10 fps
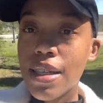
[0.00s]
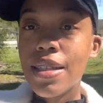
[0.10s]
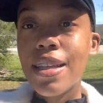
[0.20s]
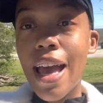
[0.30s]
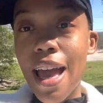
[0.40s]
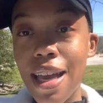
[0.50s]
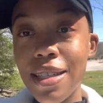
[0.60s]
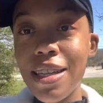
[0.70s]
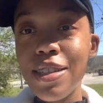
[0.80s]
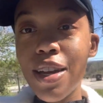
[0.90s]
Today, his
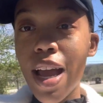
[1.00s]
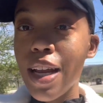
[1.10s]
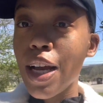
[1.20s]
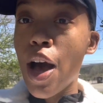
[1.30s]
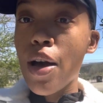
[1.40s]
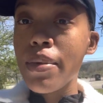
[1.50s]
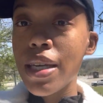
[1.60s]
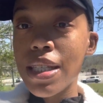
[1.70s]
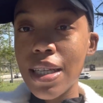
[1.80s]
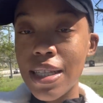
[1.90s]
teacher had to call me
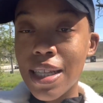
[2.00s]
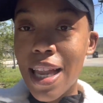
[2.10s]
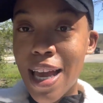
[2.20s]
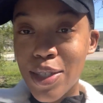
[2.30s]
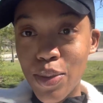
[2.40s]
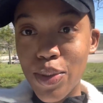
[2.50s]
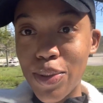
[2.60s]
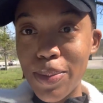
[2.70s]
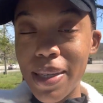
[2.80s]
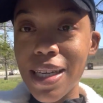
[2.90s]
into his
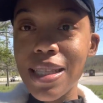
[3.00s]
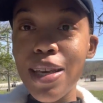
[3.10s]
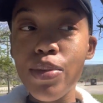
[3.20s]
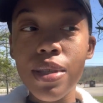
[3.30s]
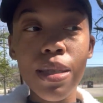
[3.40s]
classroom because he was